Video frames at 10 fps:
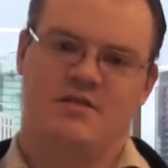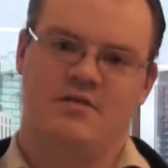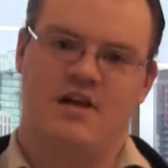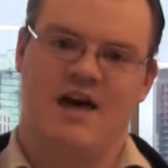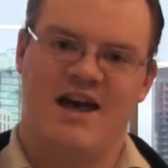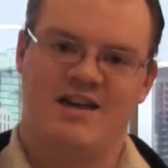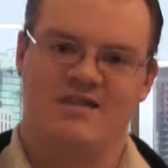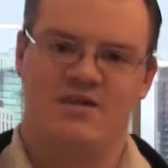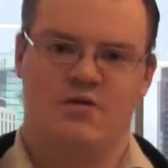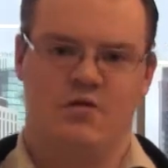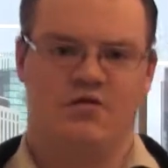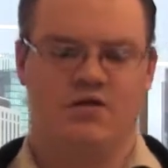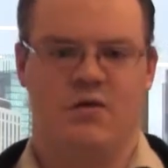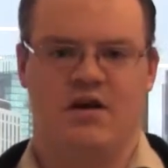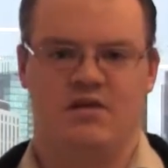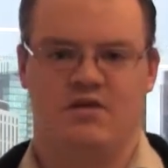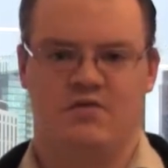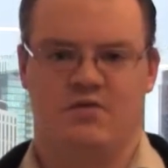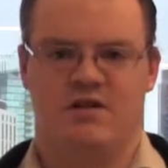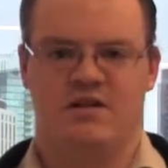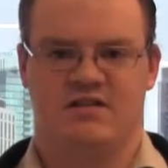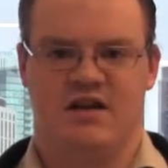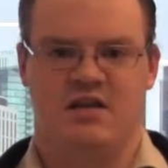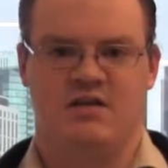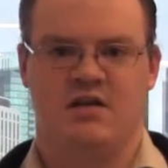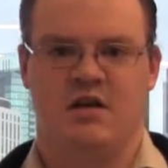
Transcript: the Haiti earthquake of 2010